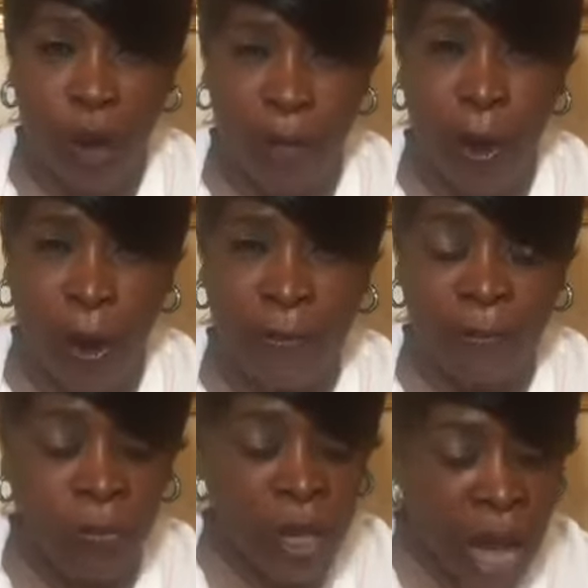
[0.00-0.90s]
Come on.
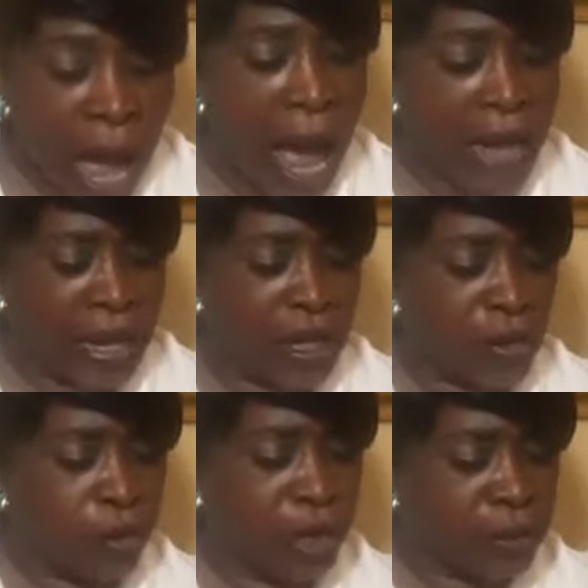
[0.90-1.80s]

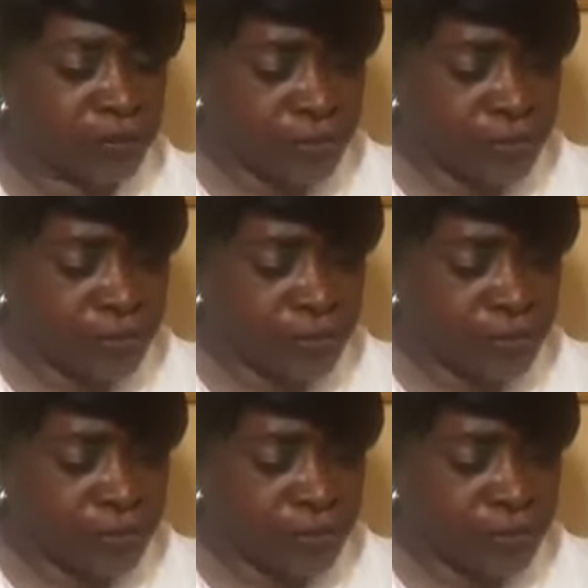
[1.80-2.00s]
Hallelujah.